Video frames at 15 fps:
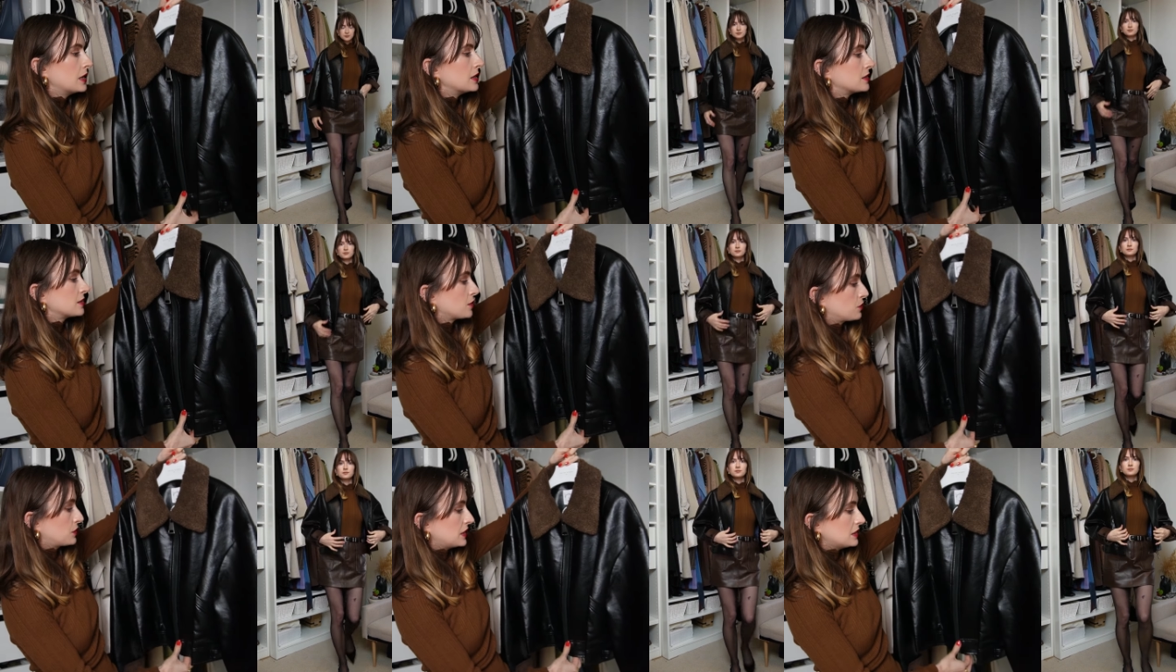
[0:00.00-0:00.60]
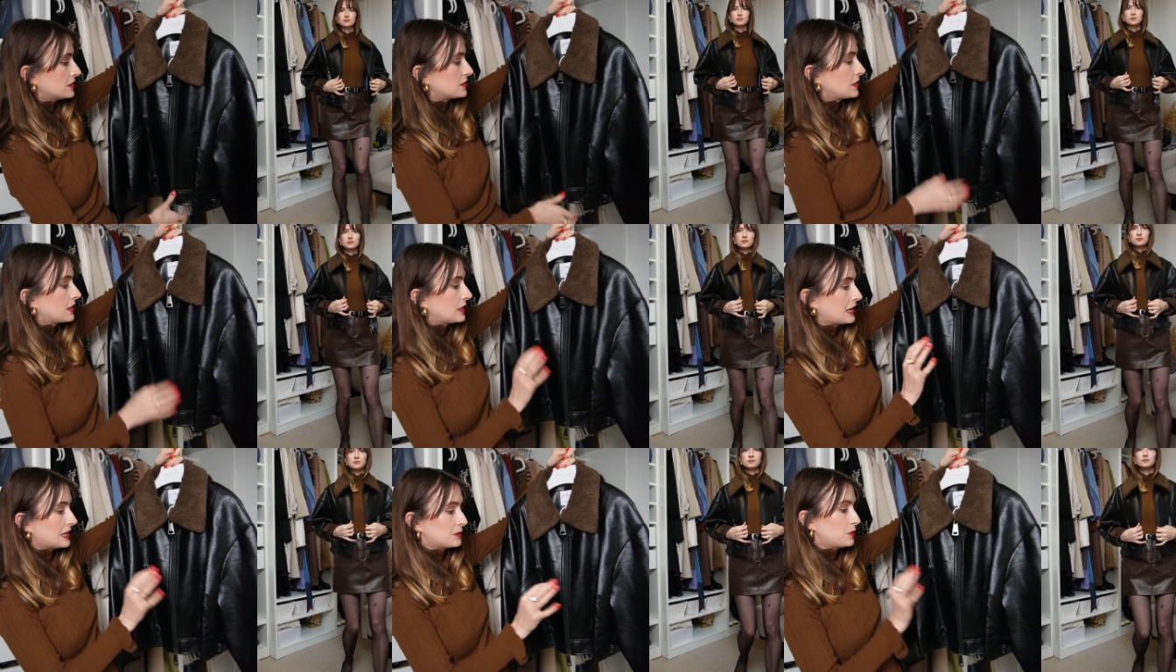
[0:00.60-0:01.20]
So this
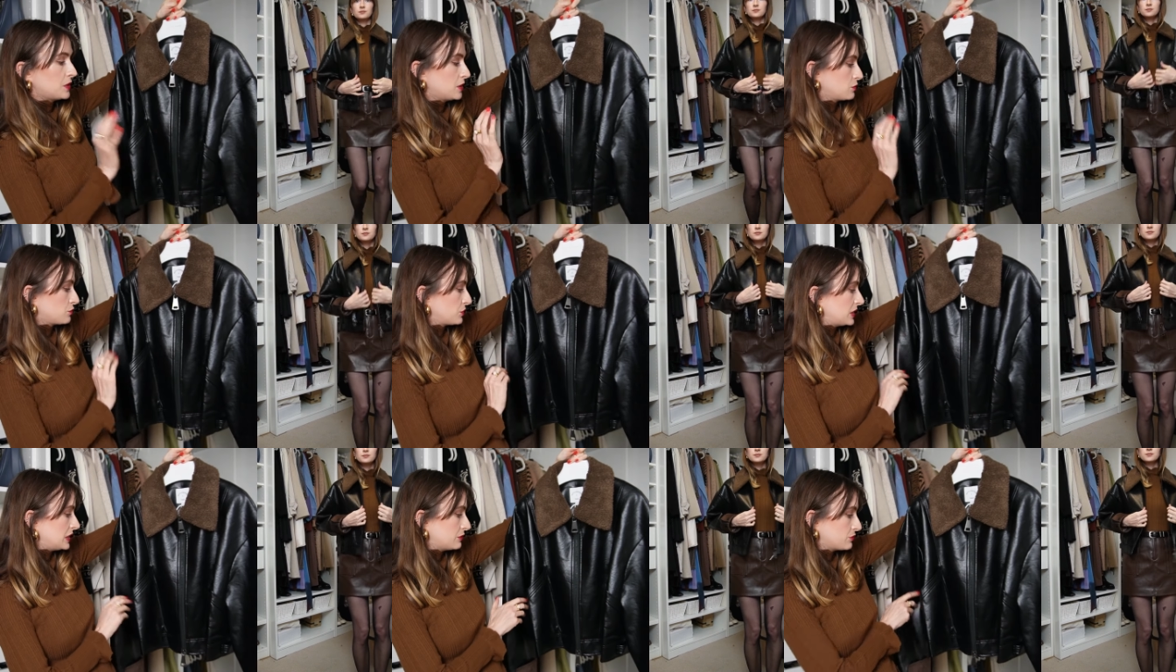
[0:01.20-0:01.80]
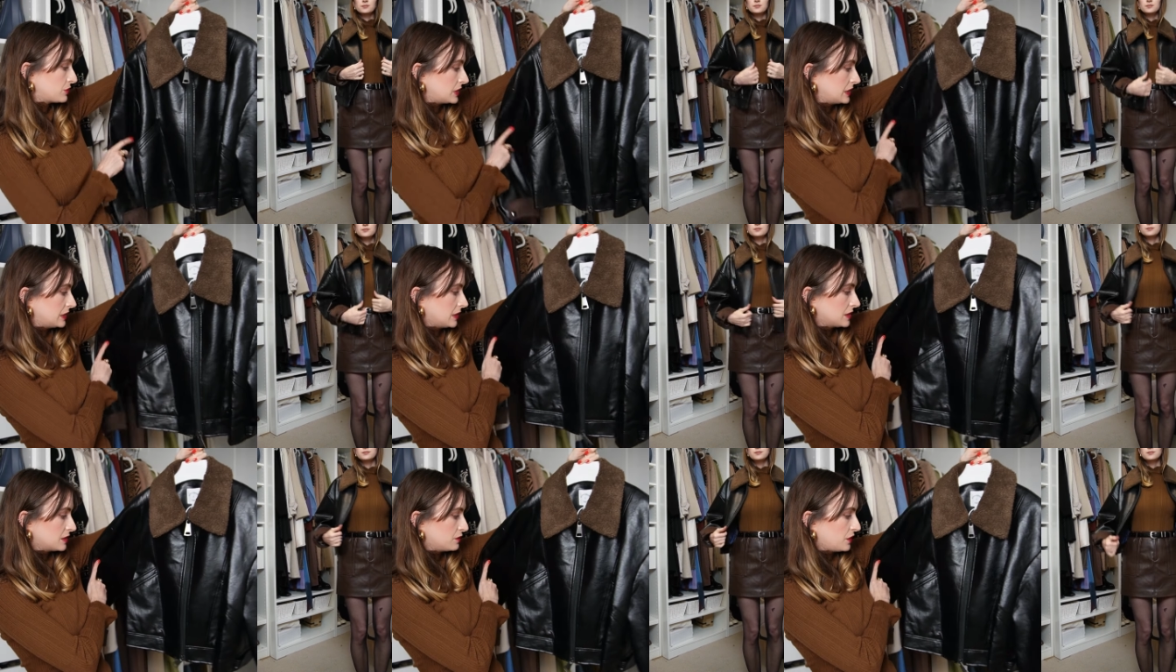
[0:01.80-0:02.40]
has been a really, really
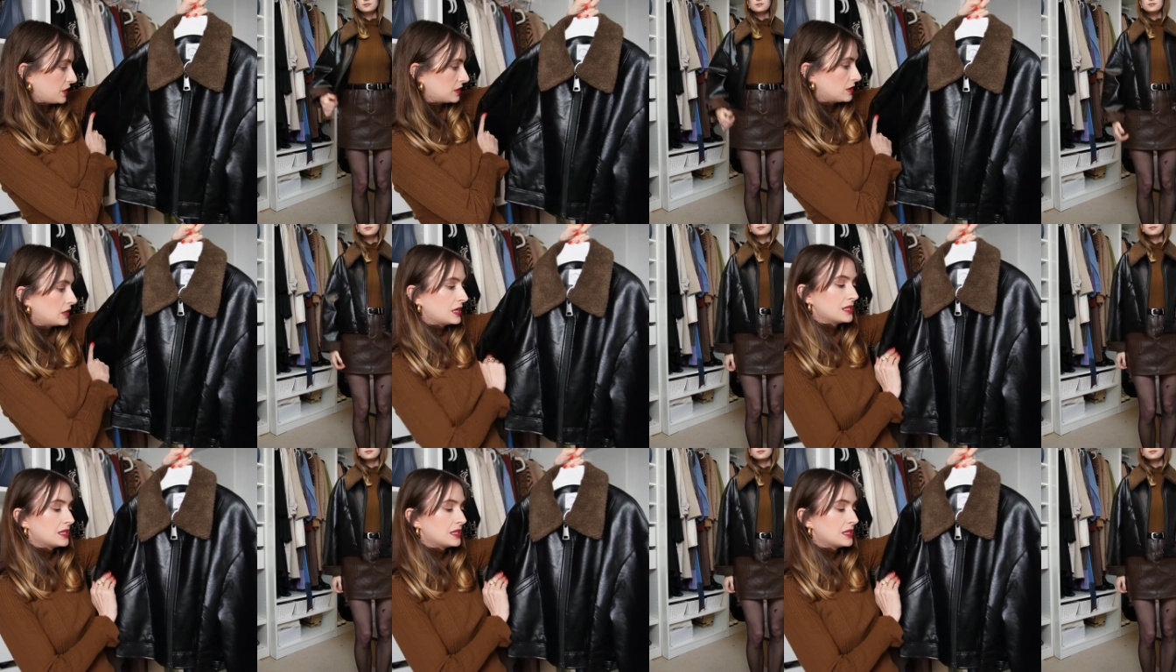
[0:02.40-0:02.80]
nice fit.